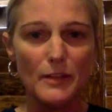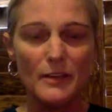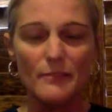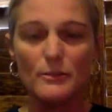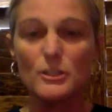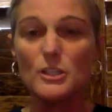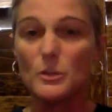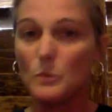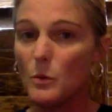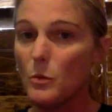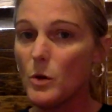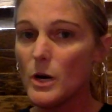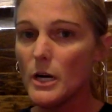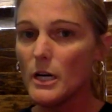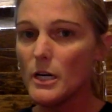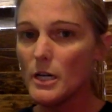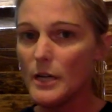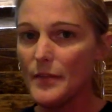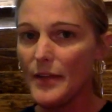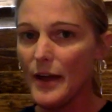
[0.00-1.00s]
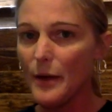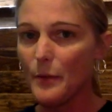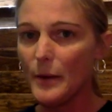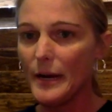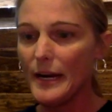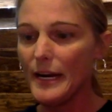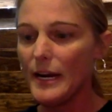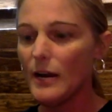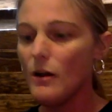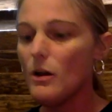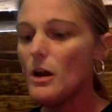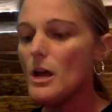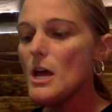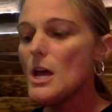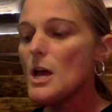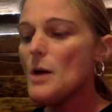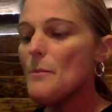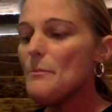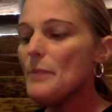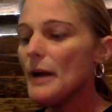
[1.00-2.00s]
flavor. So we're working on that right now.
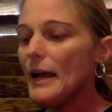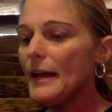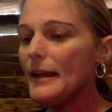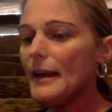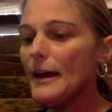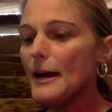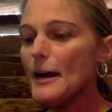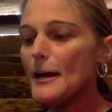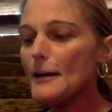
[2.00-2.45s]
But